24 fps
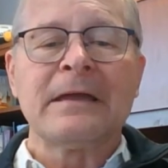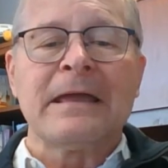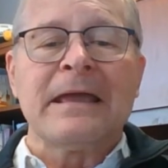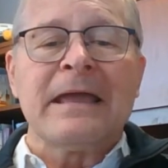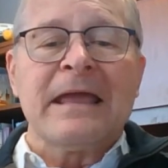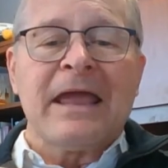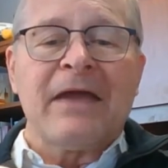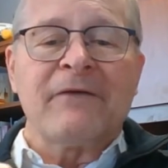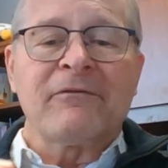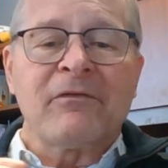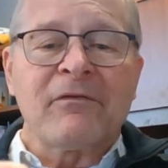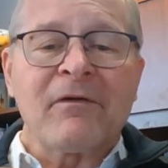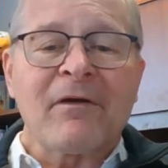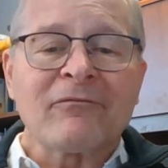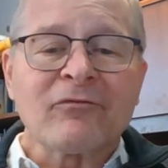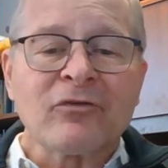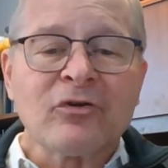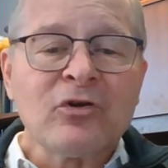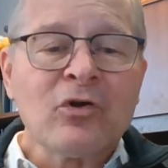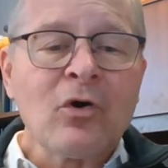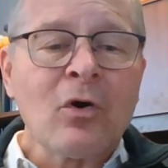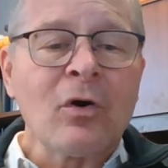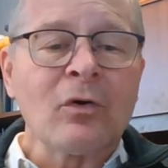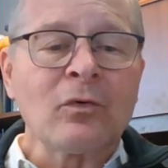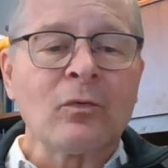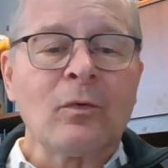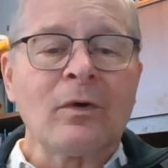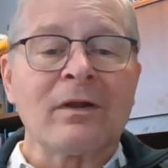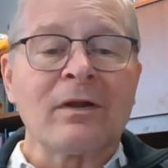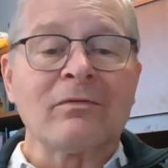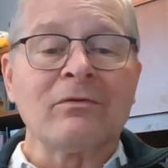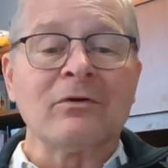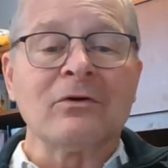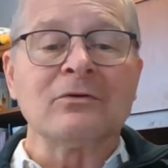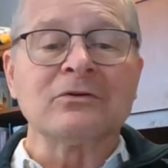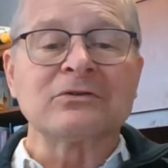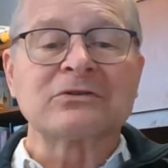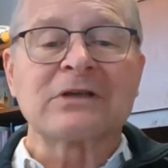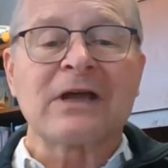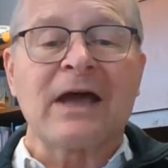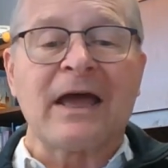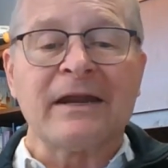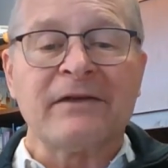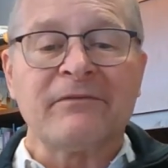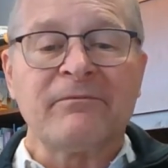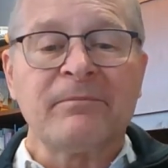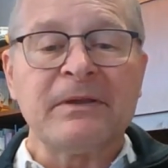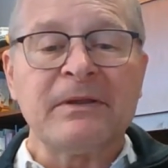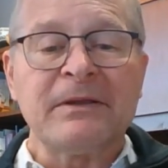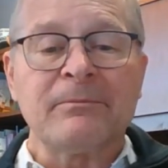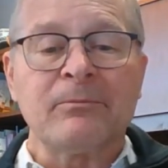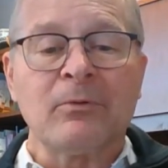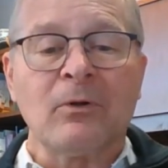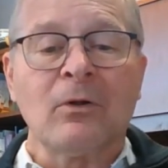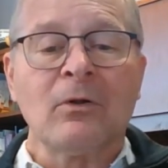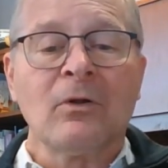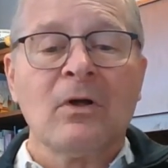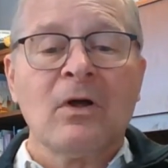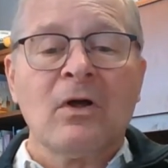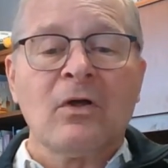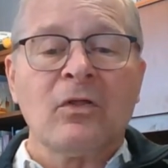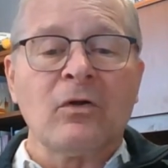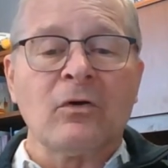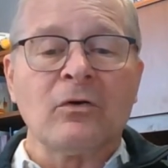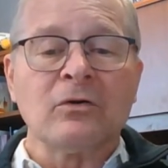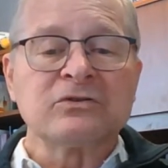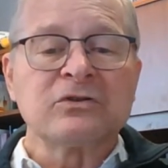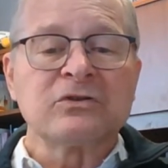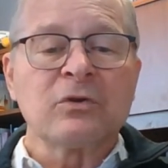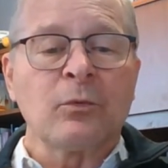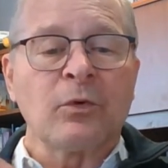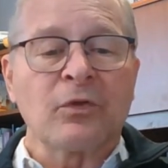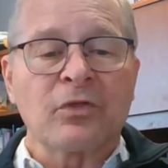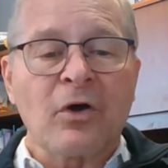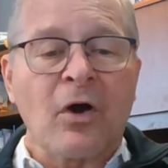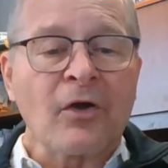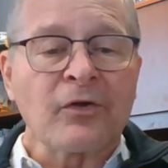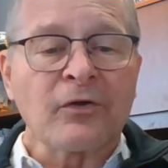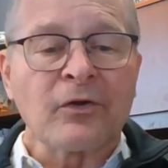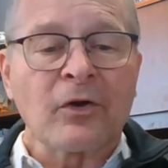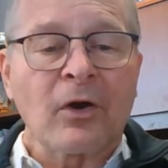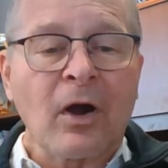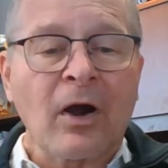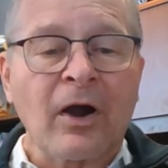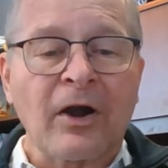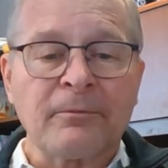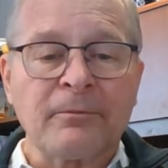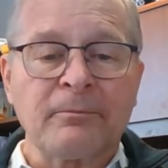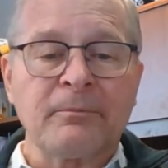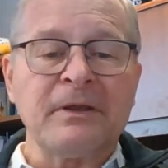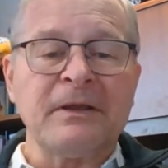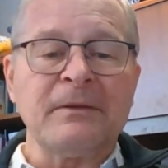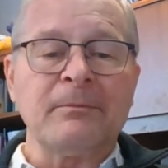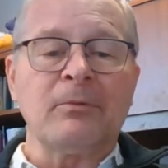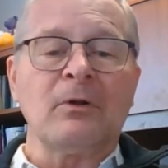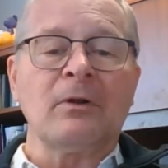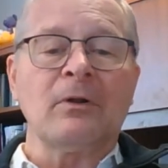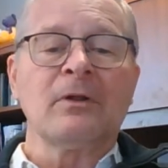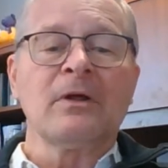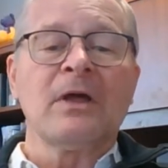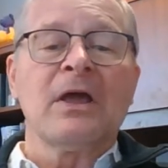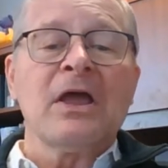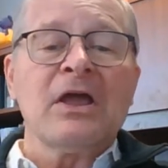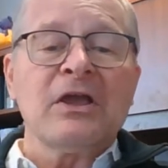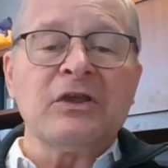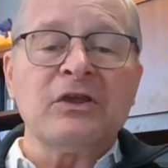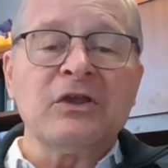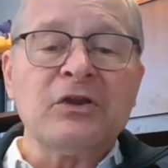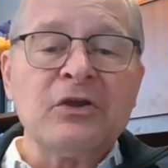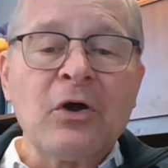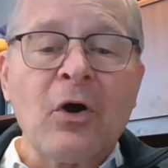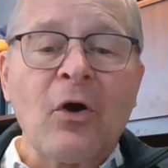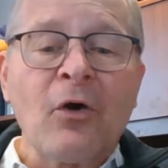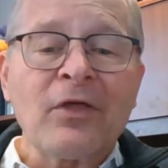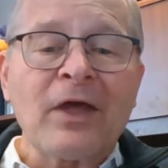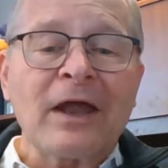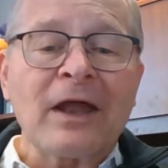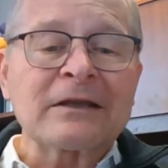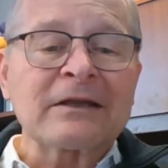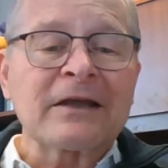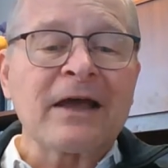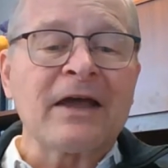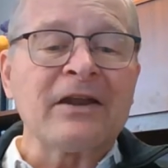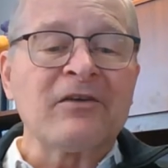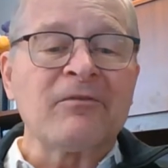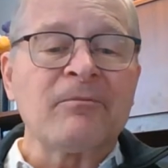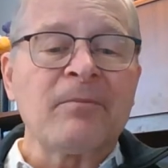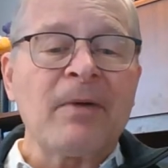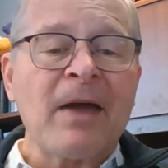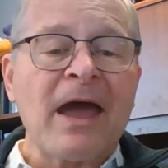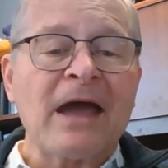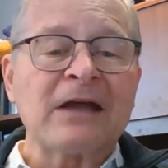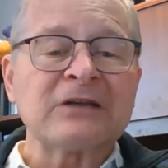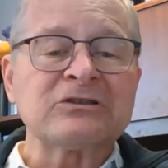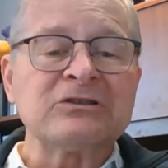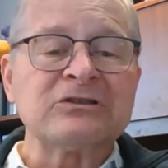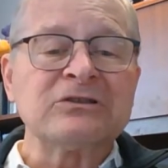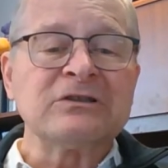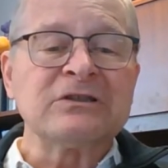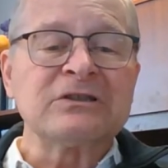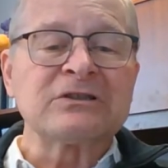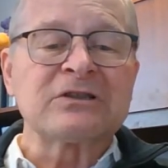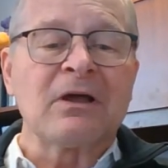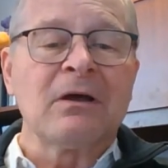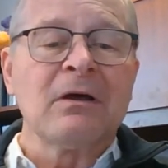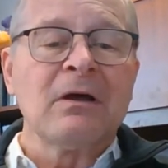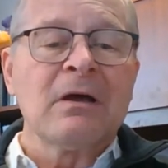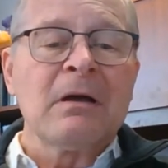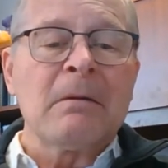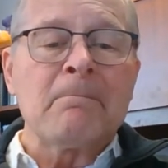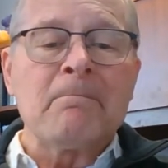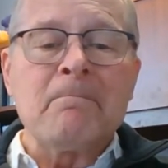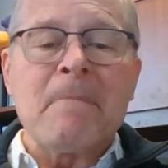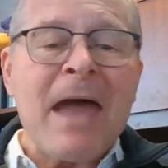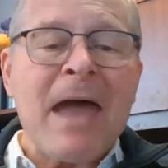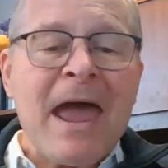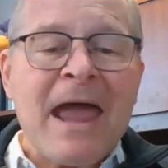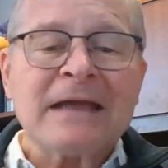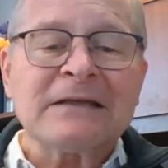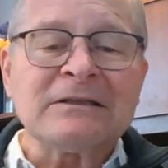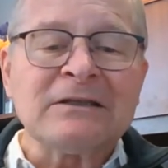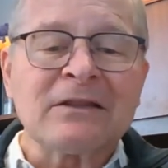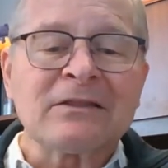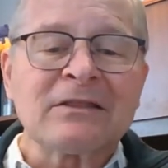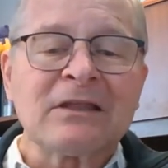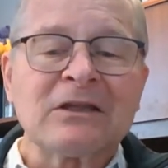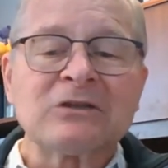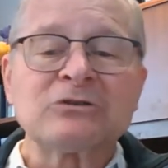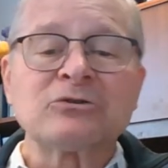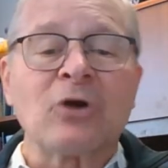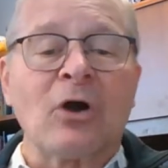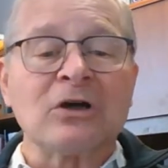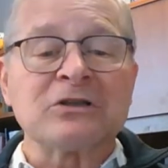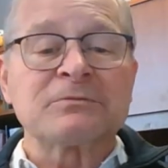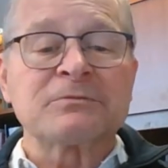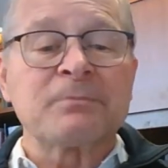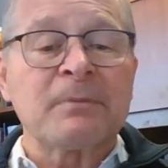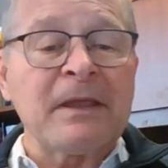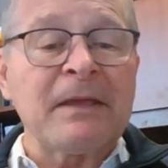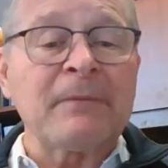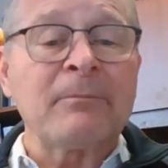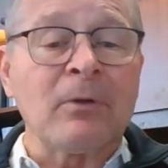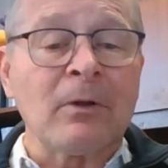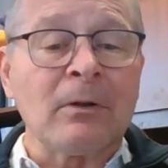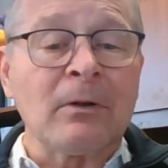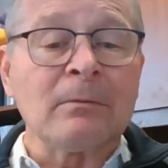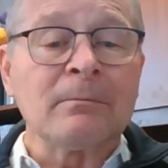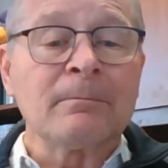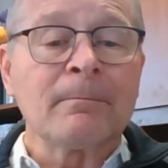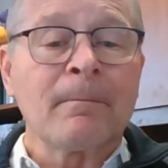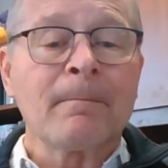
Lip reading: If you've ever known one of those kind of people, those with all your heart people, you know that kind of passion is a magnet that draws people.